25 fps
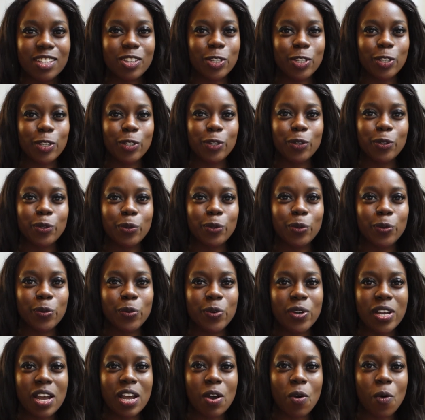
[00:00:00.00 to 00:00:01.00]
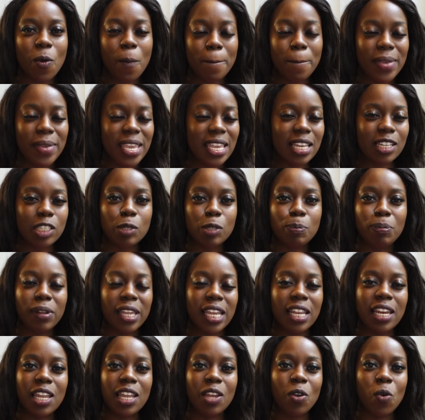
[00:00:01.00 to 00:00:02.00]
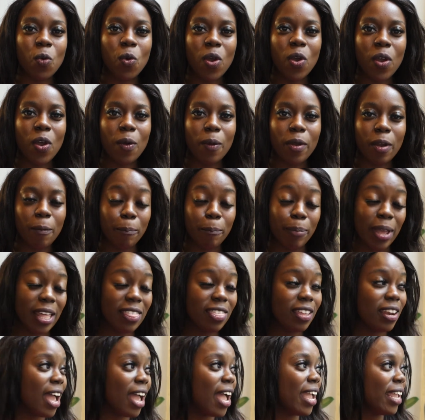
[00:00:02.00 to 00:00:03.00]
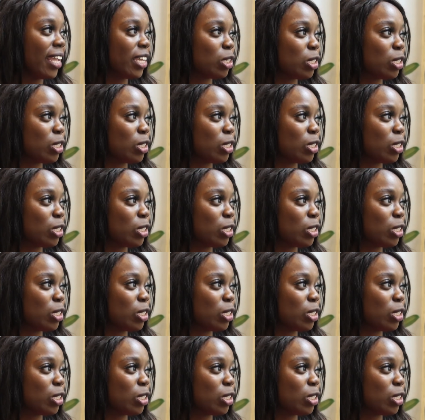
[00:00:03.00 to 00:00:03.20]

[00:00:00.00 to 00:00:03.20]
to me explaining Beth and I